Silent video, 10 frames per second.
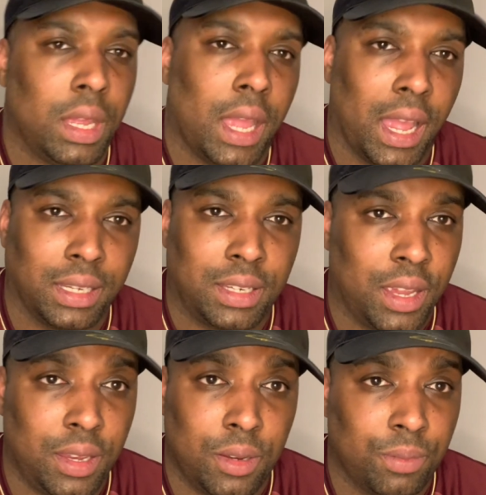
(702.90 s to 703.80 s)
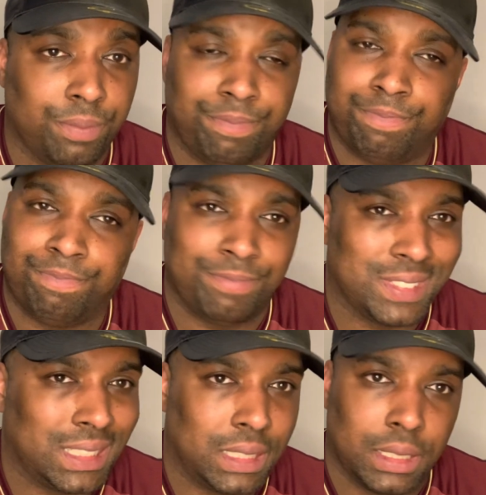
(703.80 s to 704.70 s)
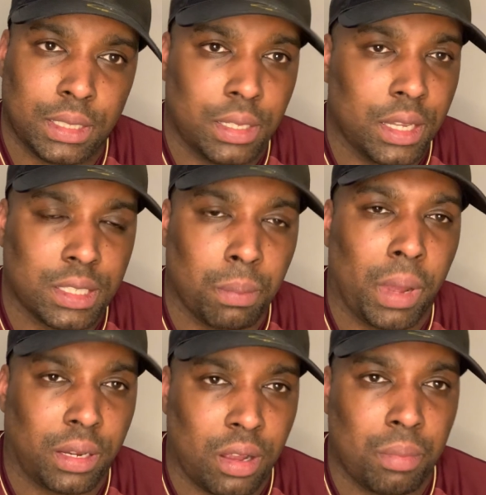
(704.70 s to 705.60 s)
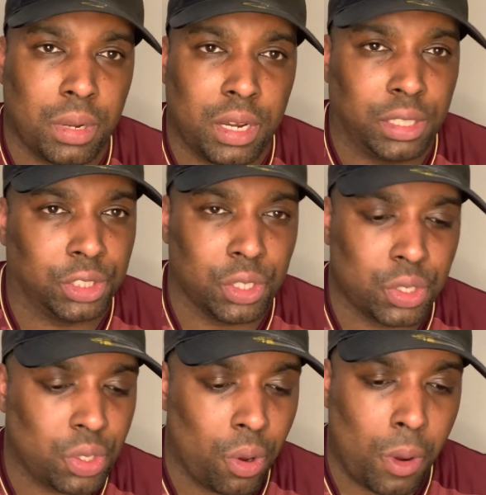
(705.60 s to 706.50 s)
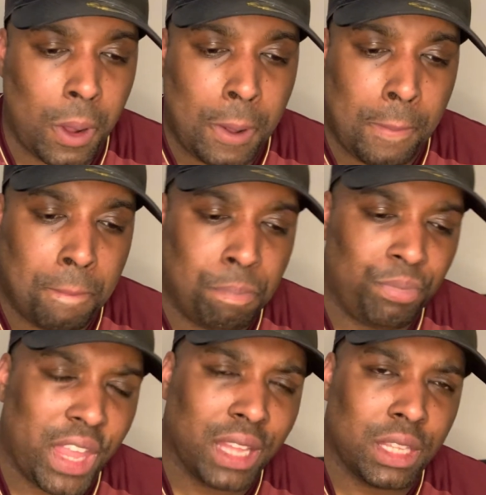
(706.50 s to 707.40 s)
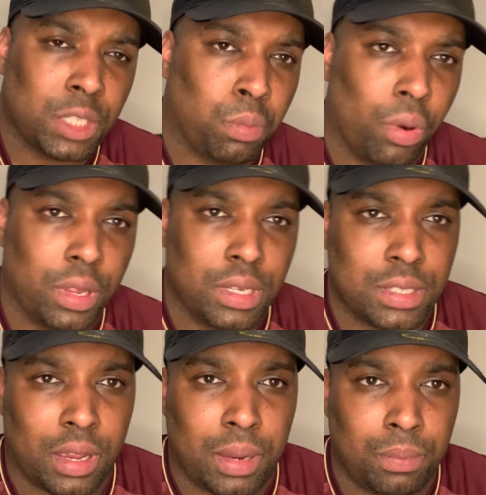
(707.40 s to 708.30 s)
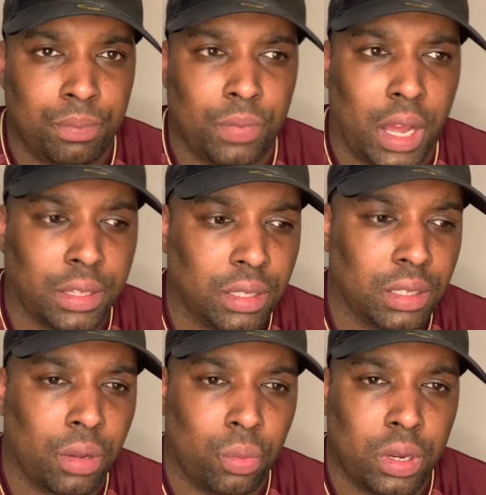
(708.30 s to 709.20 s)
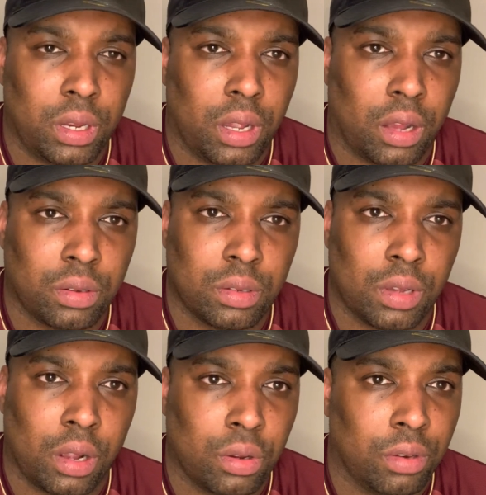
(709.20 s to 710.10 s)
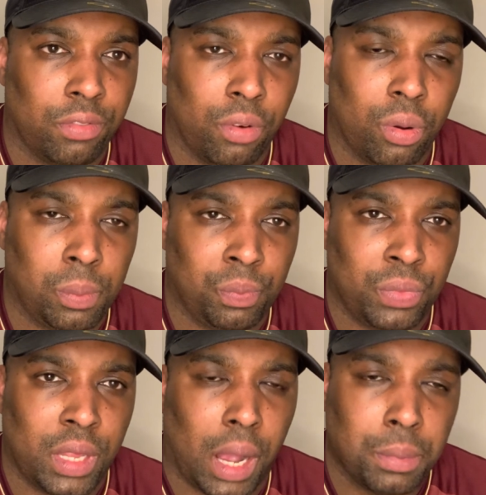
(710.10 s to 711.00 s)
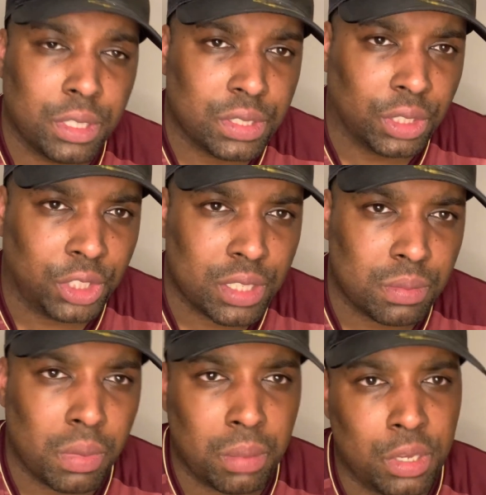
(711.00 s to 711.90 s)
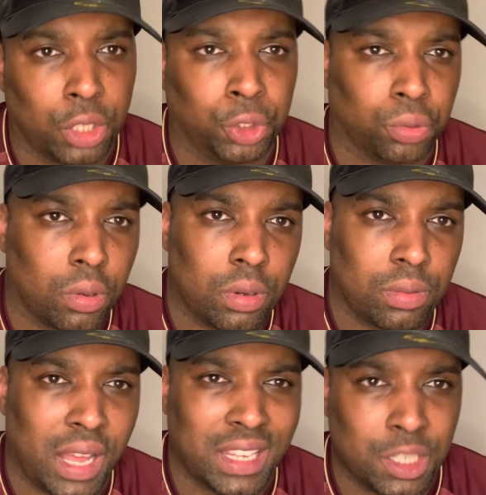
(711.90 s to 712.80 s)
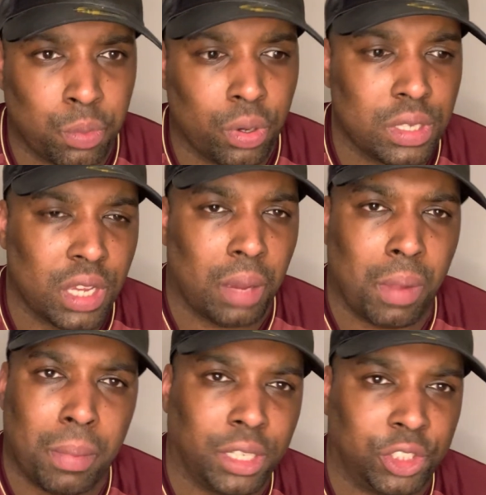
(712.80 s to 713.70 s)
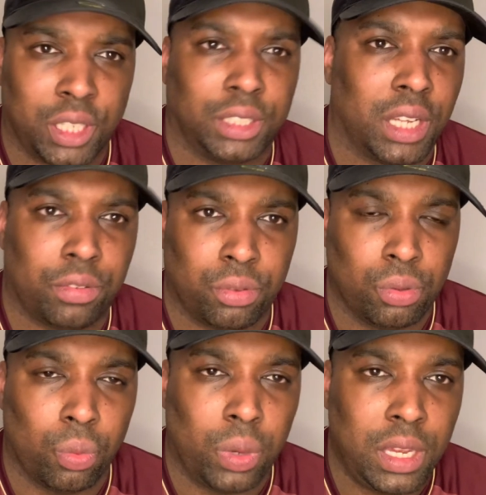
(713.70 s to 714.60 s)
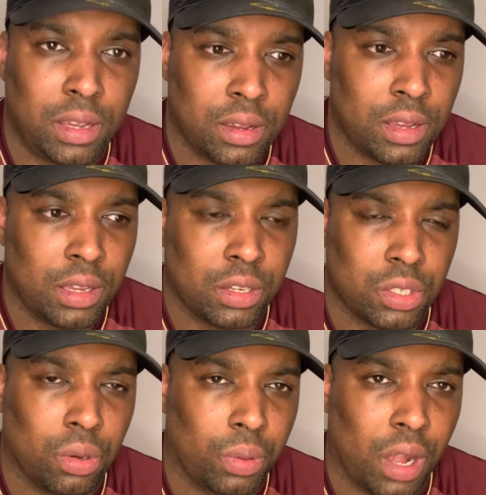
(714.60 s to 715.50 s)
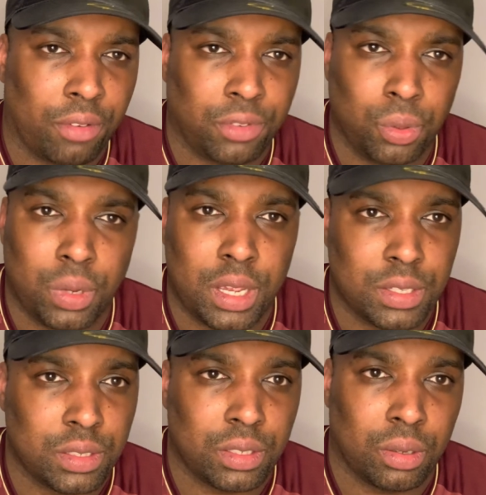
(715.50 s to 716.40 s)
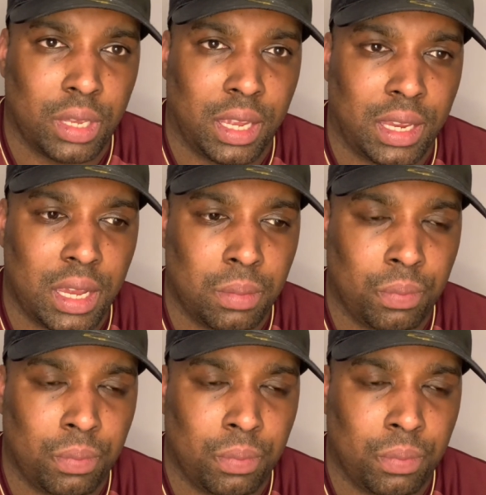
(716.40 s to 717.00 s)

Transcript: and Kane, it's a bad combination. So at this point in time, I think that we're on good form. I'm going to suggest maybe a draw at this point in time. I may change that through the week. You know, we've got a few days until that game,